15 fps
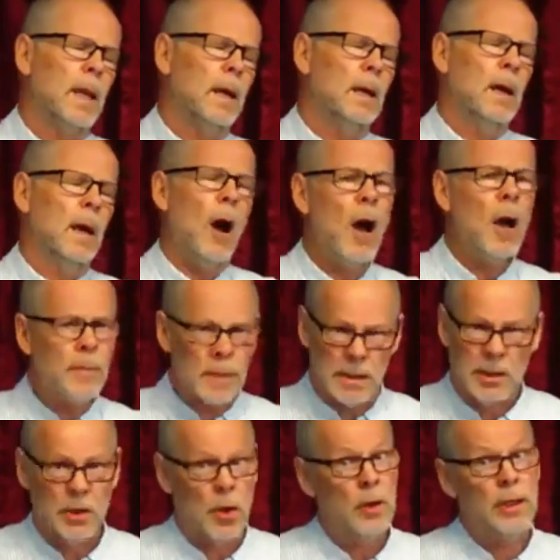"I'm
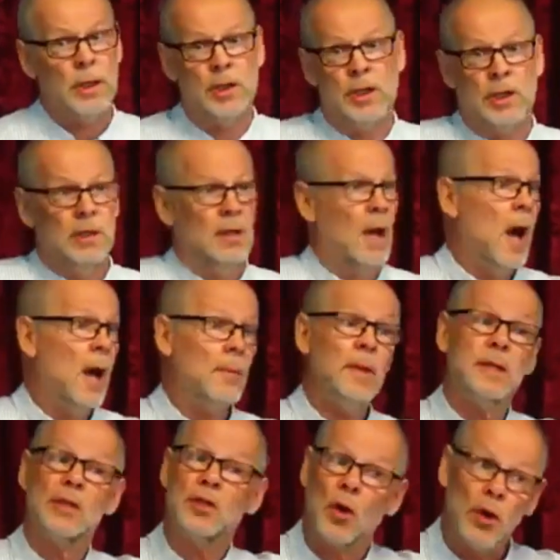astonished. I'm
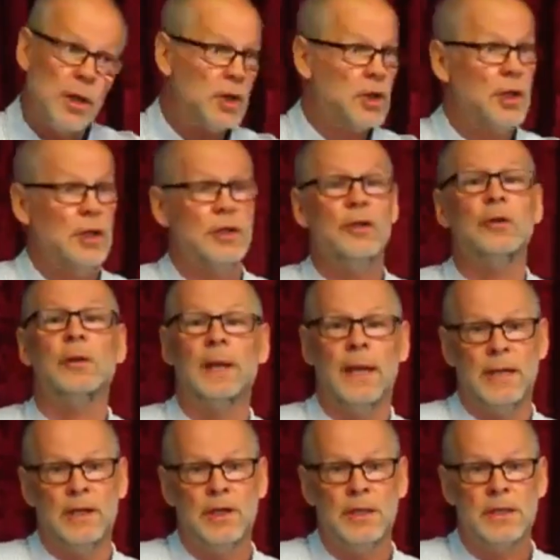astonished at you,
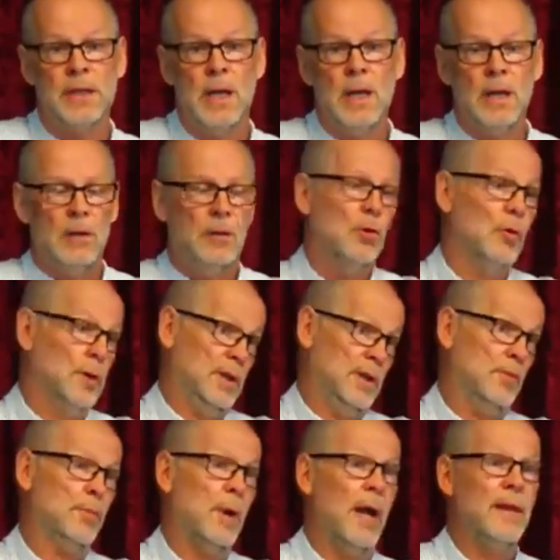Galatians," or "you
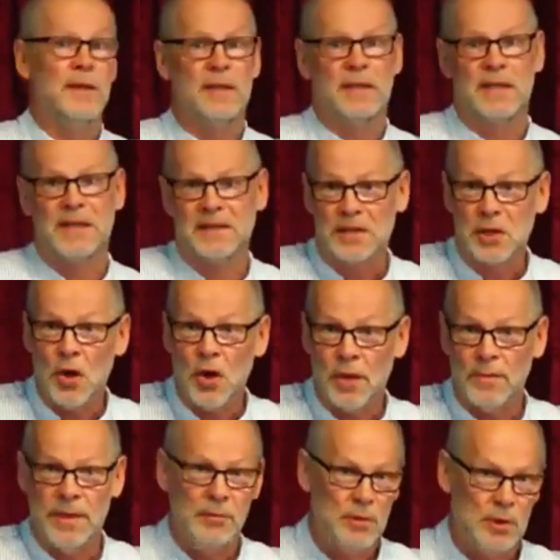brothers" at the time
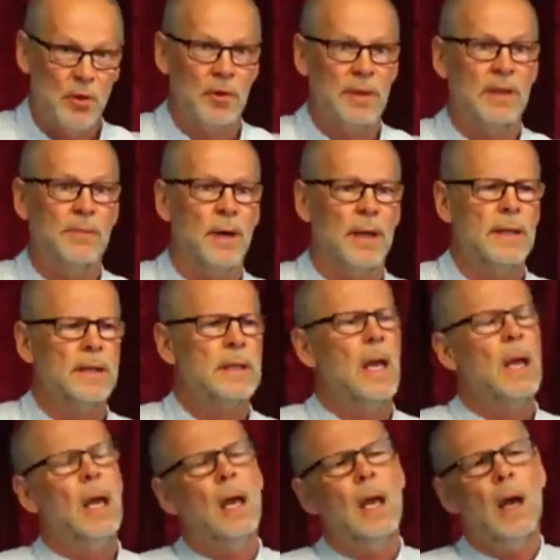he was calling them brothers.
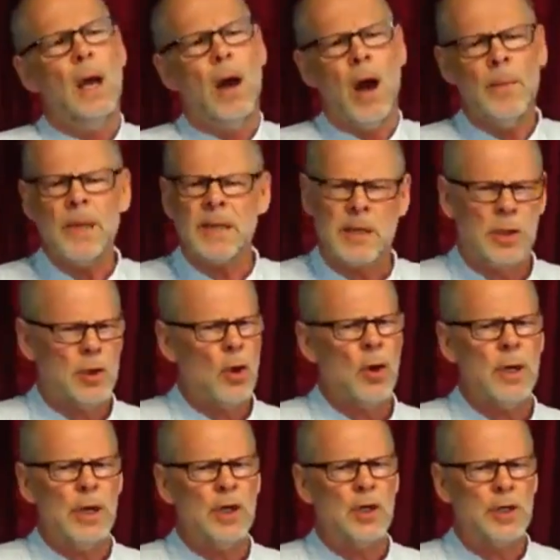"I'm
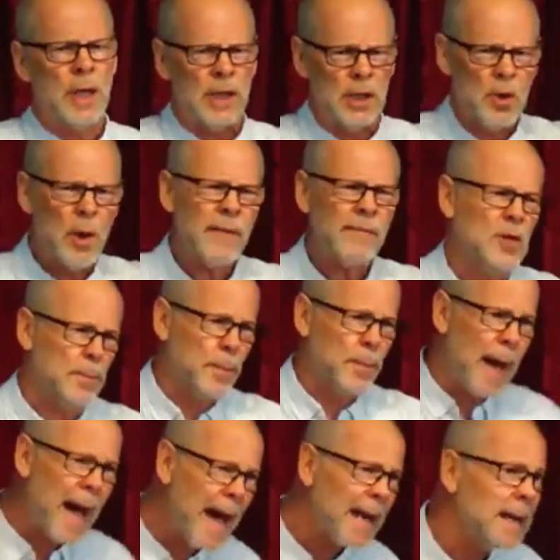astonished that you have
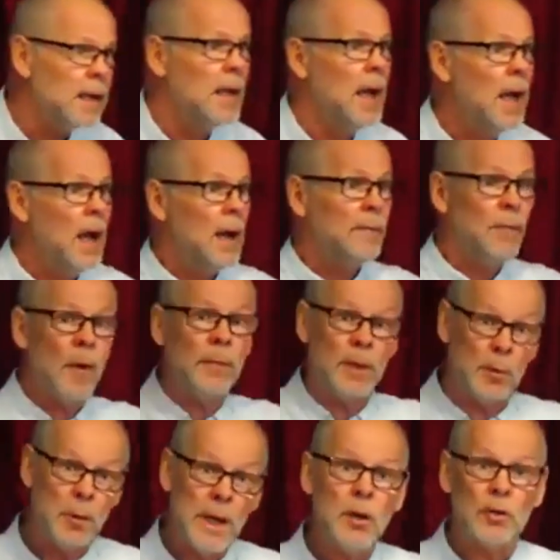departed from the
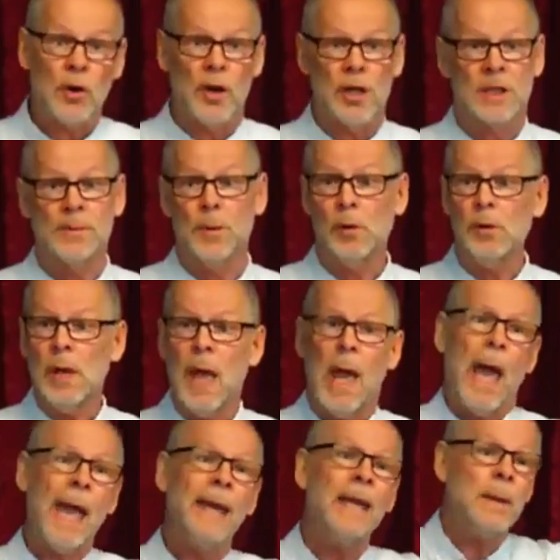real gospel
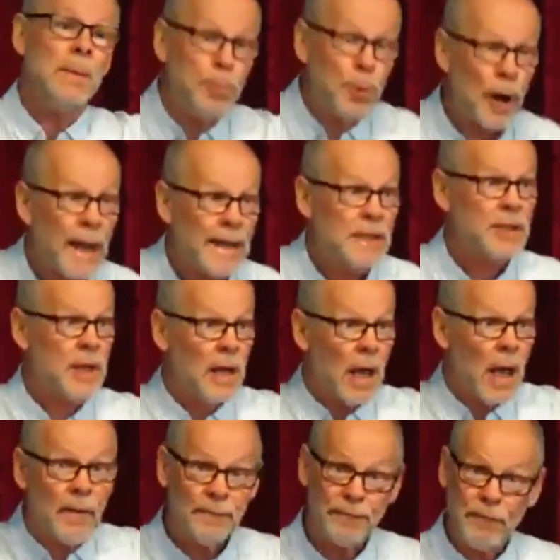and embraced
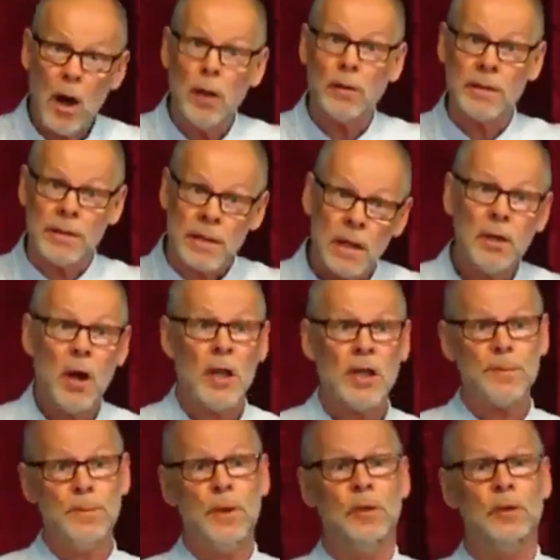a false
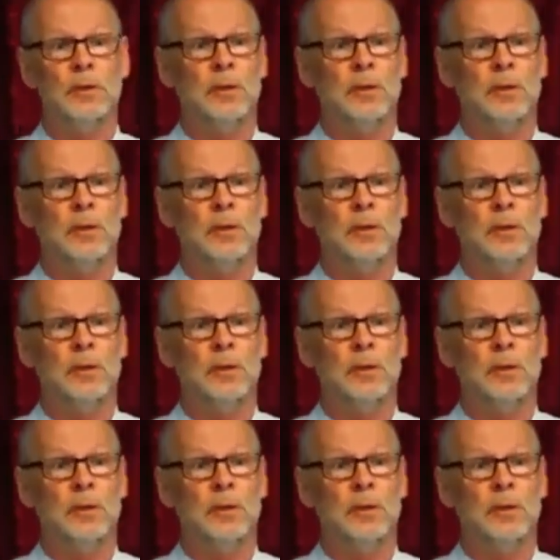gospel."